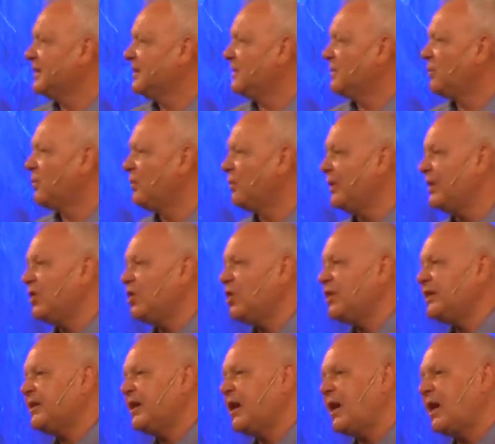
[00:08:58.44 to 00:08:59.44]
When we
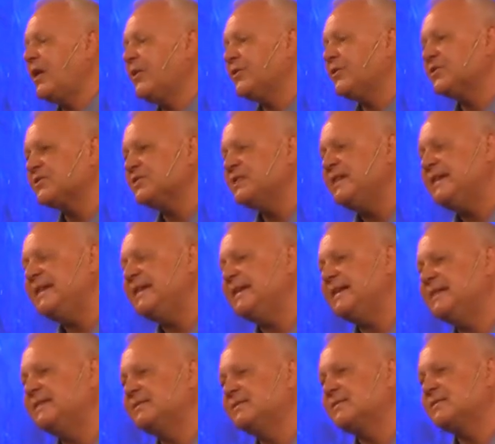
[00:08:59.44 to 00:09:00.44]
look at others'
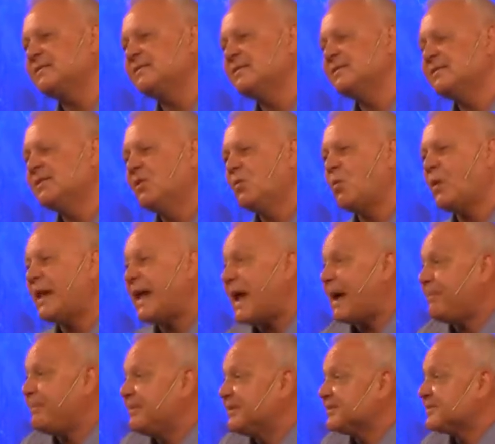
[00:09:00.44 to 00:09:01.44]
needs, what
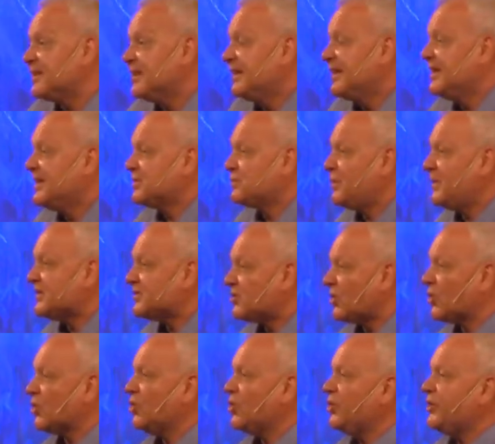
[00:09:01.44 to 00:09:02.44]
happens is we
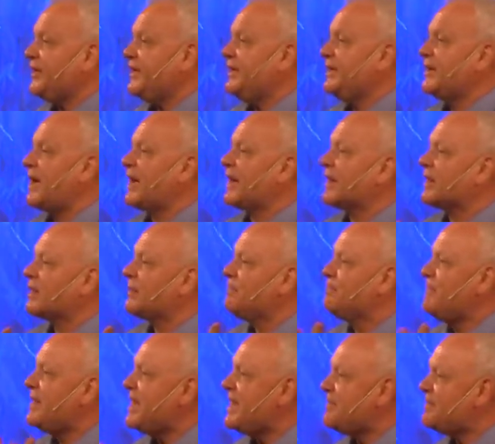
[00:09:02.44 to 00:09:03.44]
start looking not at the
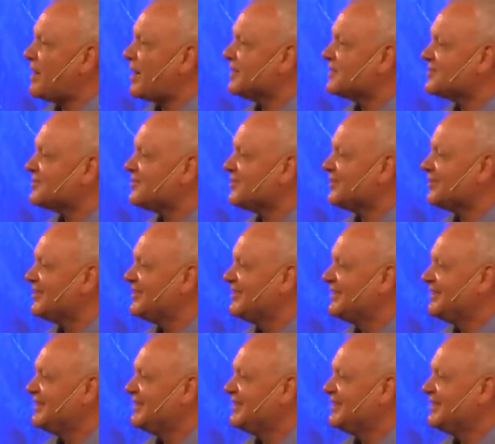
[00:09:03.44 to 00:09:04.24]
me monster,